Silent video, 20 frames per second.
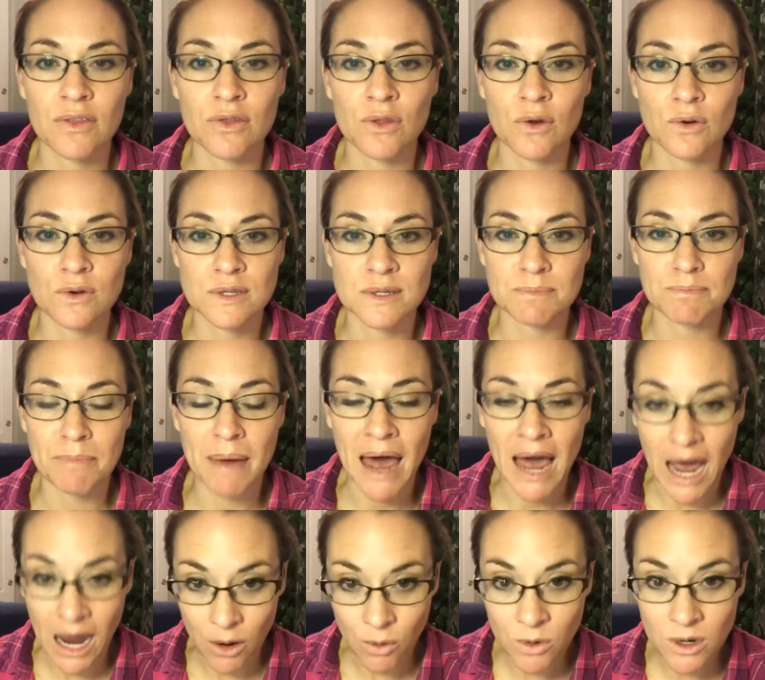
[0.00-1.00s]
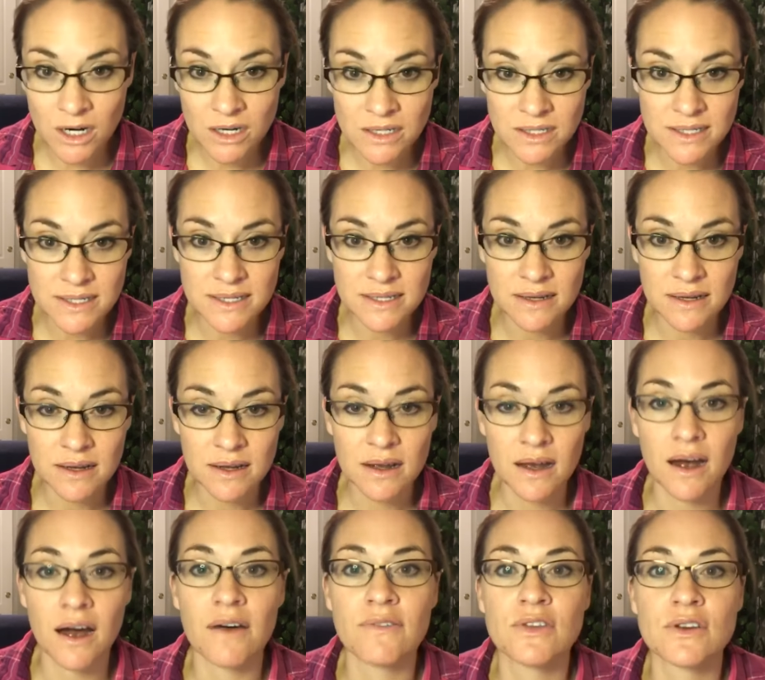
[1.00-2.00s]
those powers
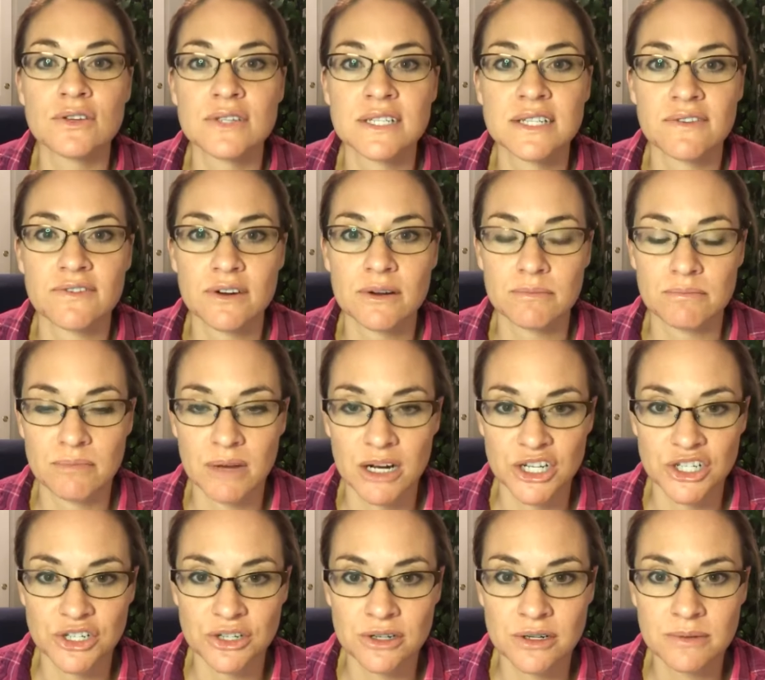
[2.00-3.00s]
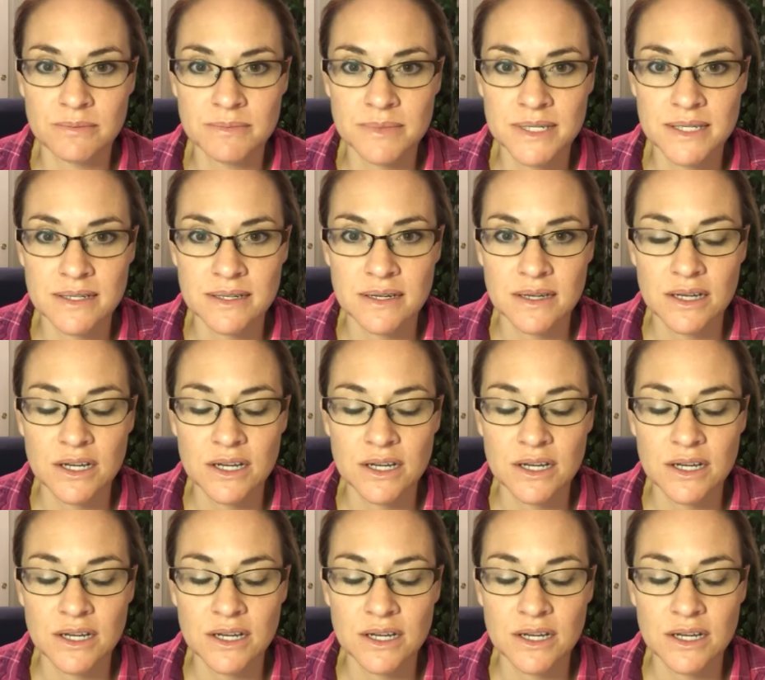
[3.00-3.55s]
of those different mushrooms